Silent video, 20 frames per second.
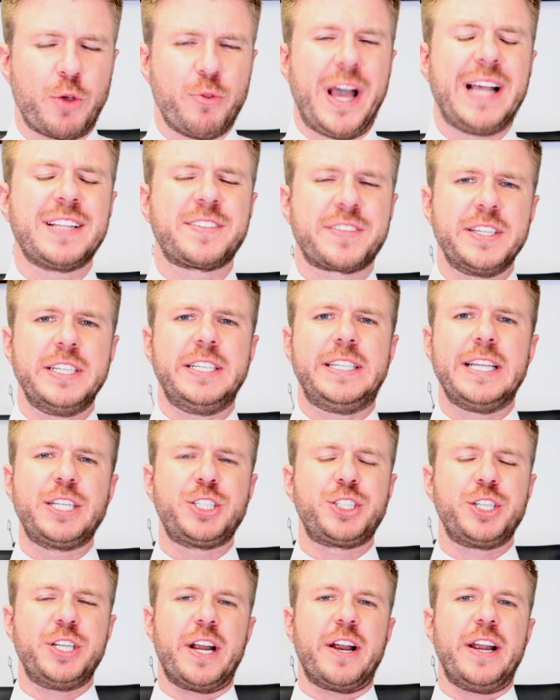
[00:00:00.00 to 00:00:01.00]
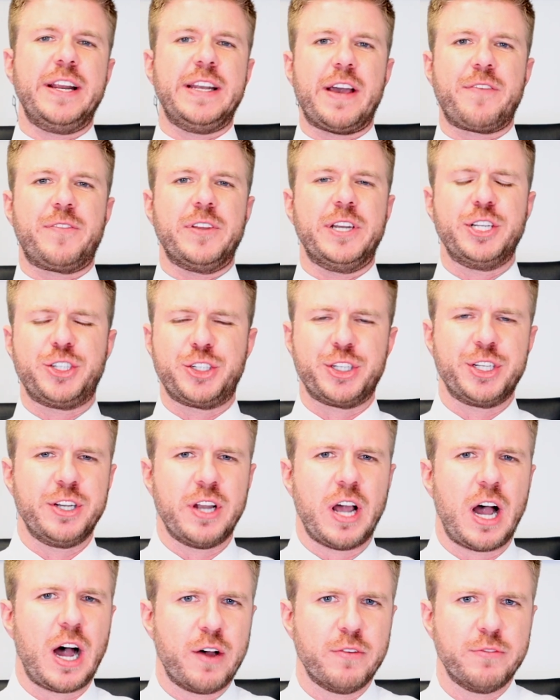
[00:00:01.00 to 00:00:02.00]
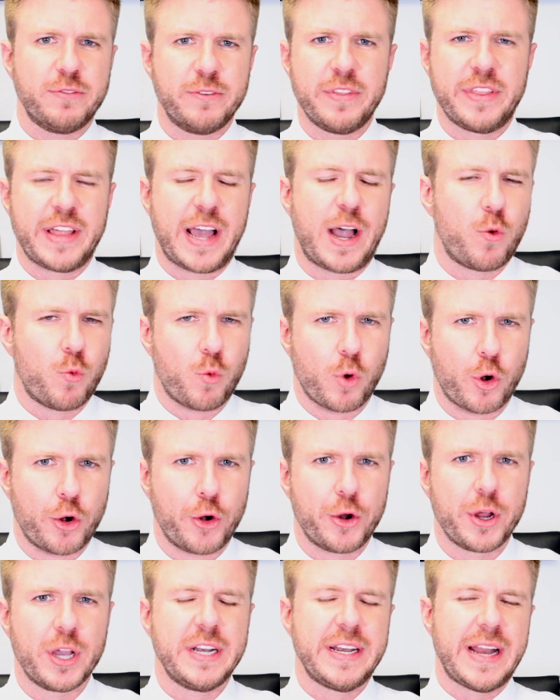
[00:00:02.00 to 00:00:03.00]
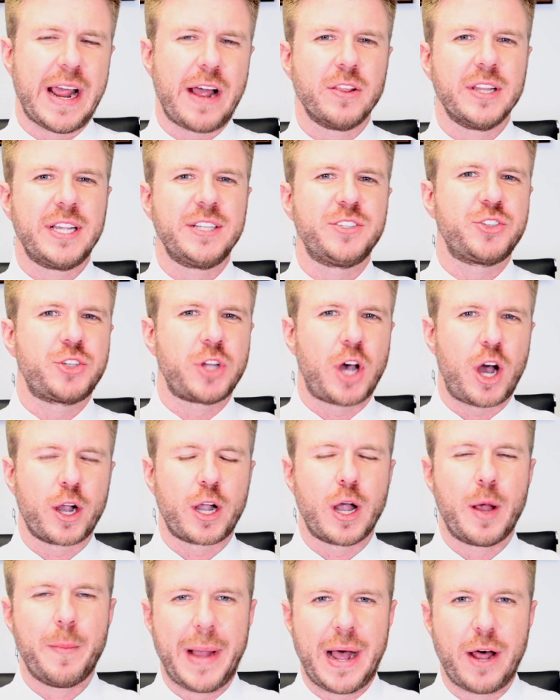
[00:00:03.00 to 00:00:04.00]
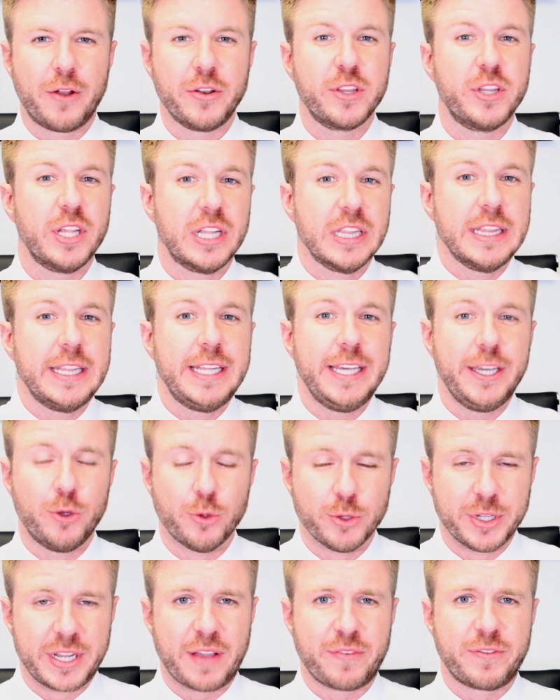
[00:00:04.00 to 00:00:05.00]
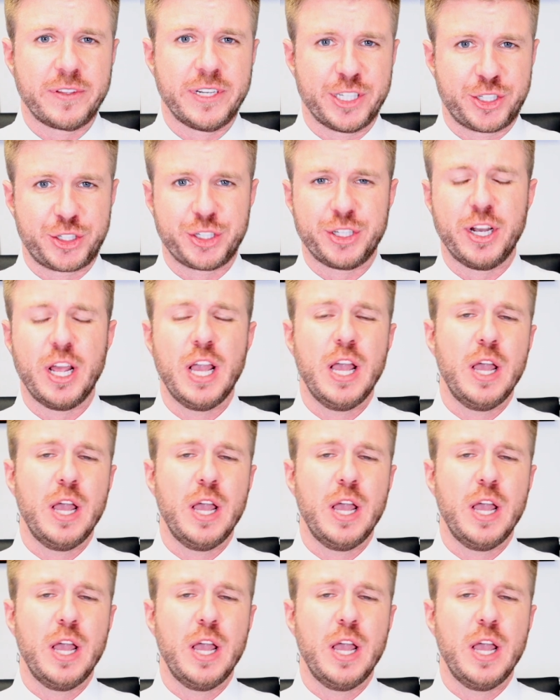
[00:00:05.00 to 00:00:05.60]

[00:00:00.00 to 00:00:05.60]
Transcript: that's the dictionary definition of that word. Now let's talk about the legal definition.